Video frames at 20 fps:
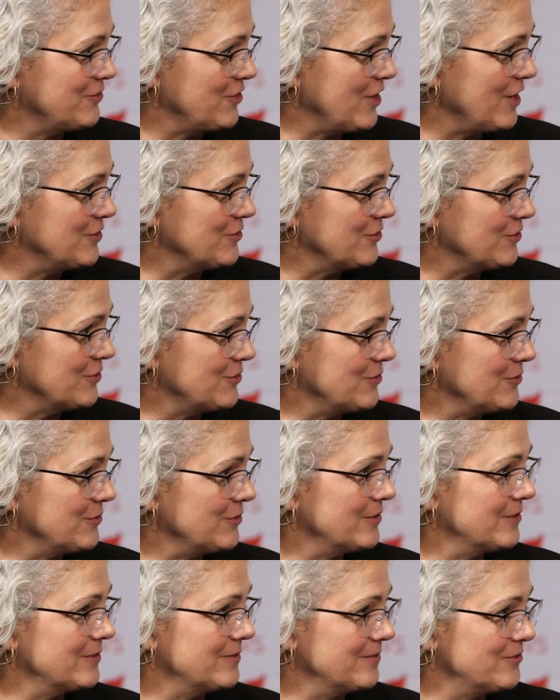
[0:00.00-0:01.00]
changes
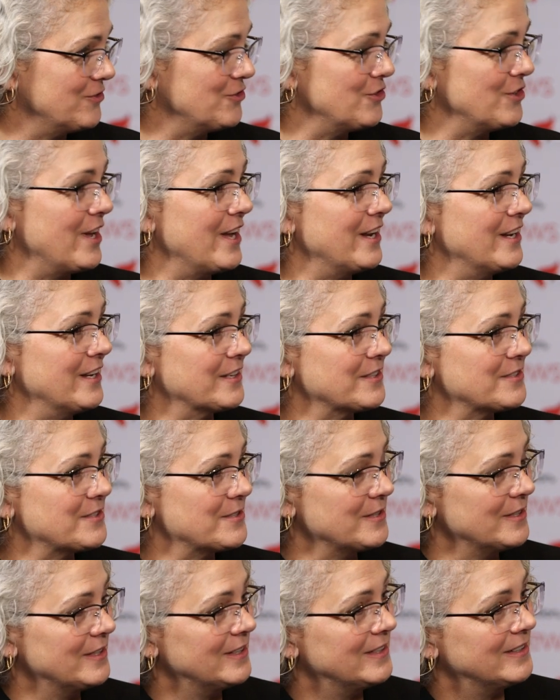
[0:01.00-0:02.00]
due to
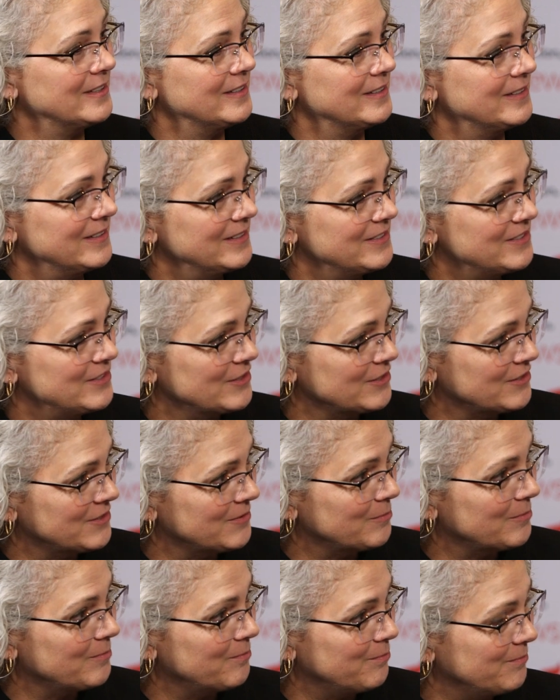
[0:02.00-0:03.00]
genetics
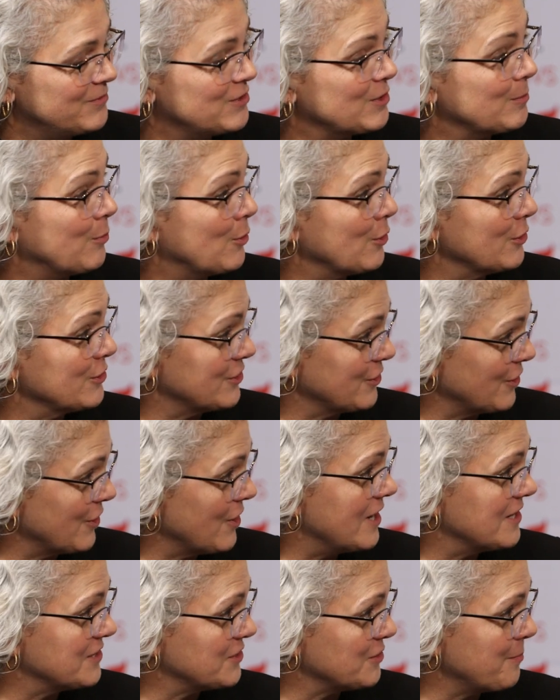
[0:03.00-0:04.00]
supports a
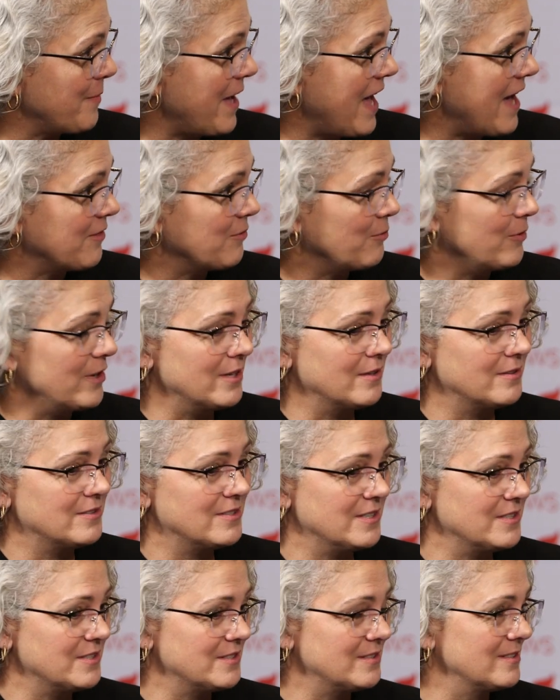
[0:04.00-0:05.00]
causal pathway, it
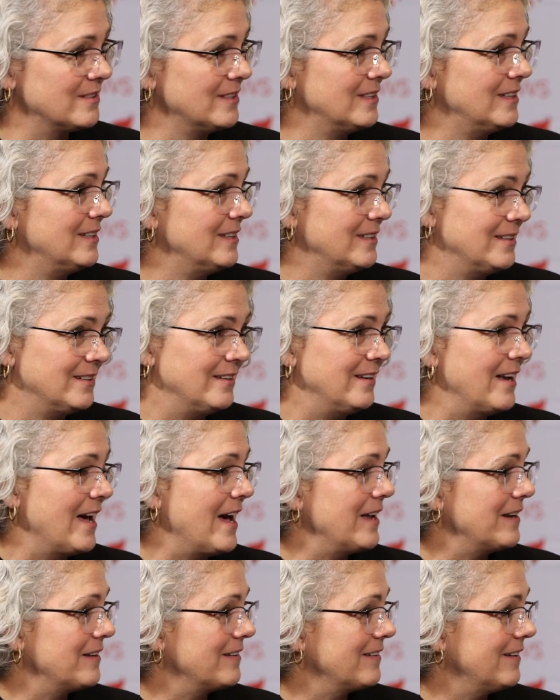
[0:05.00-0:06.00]
says
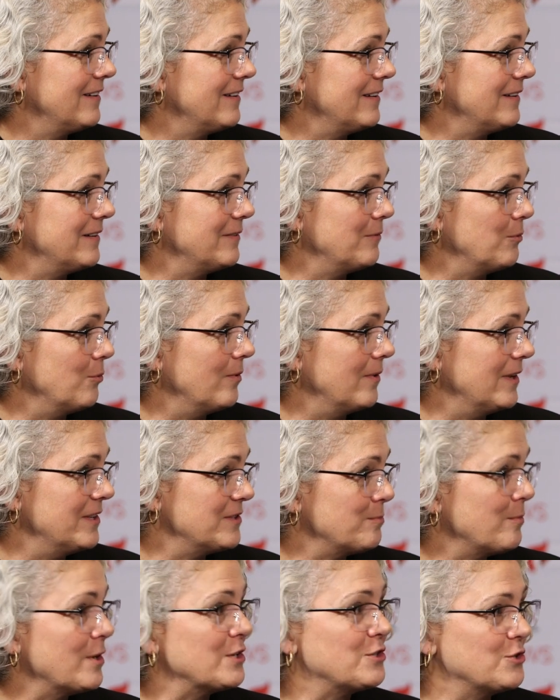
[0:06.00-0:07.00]
not
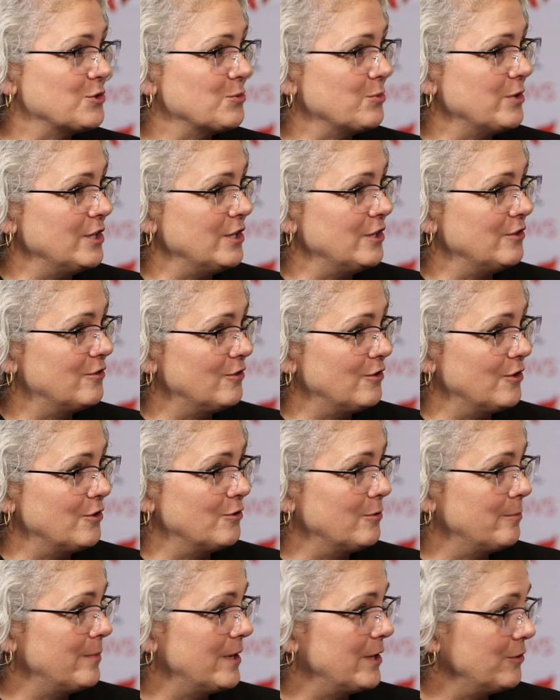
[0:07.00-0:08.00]
as much as we need to
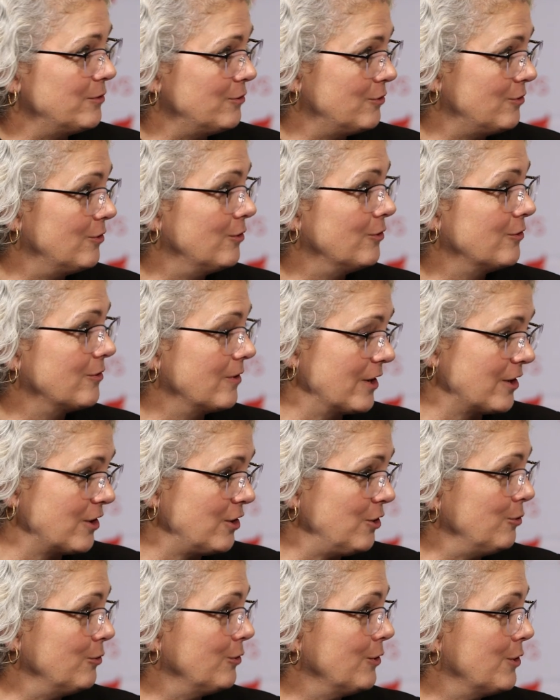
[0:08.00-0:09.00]
know about
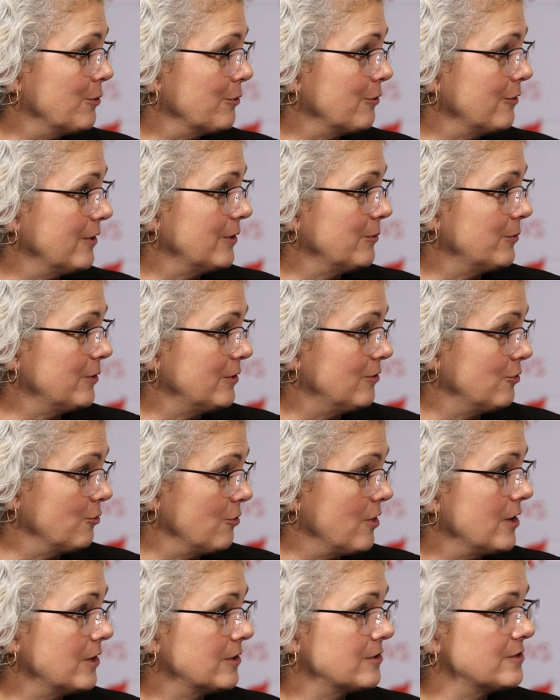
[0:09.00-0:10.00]
acute lowering with
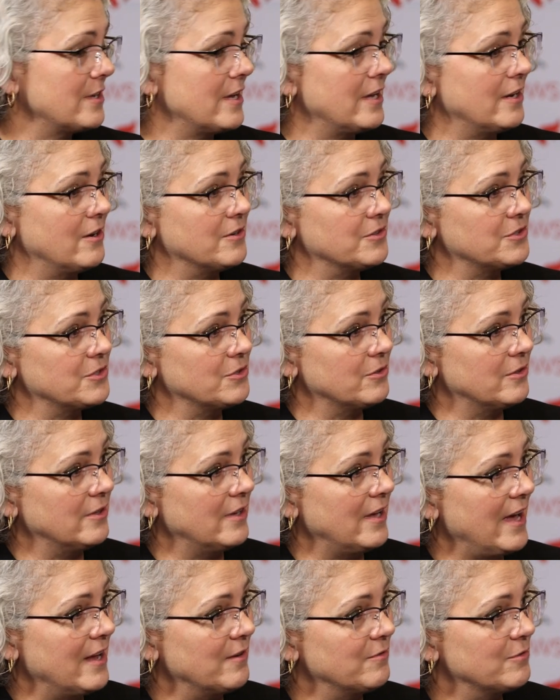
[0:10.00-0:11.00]
drugs and also
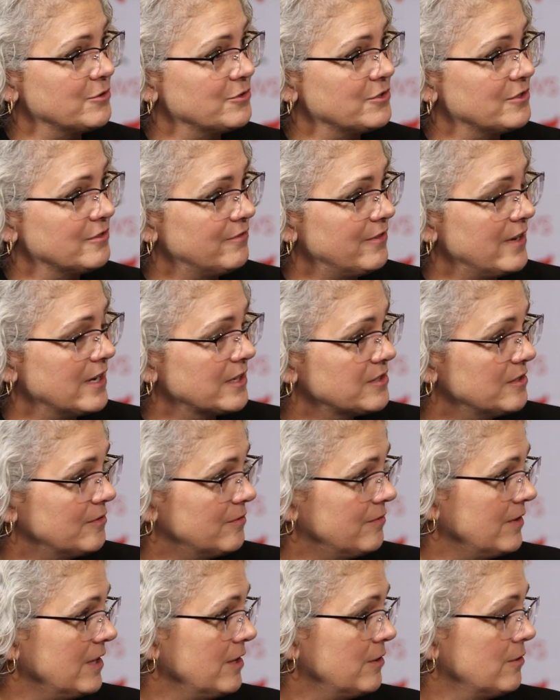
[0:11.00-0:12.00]
the adverse effects of
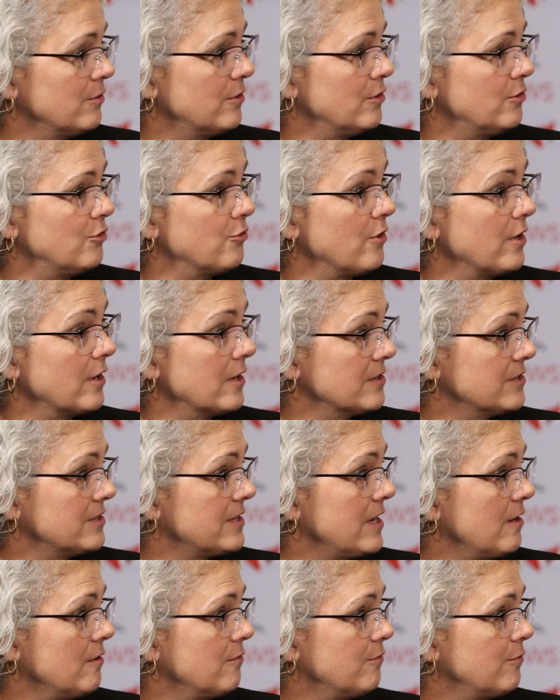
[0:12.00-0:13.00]
either the drug
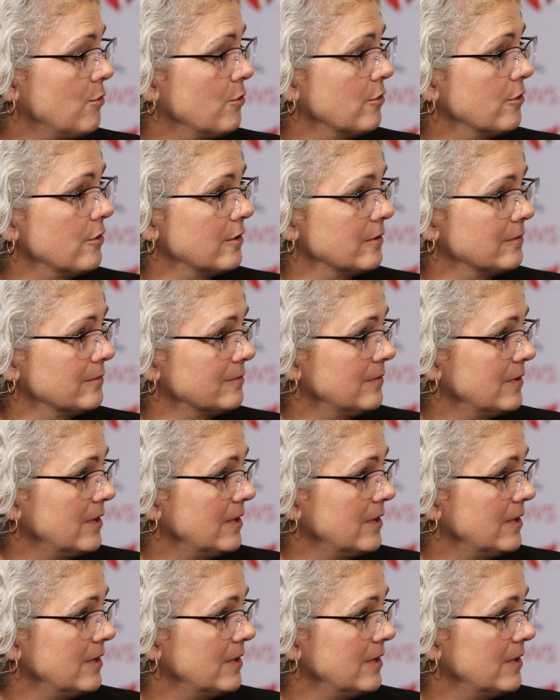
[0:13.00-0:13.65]
itself or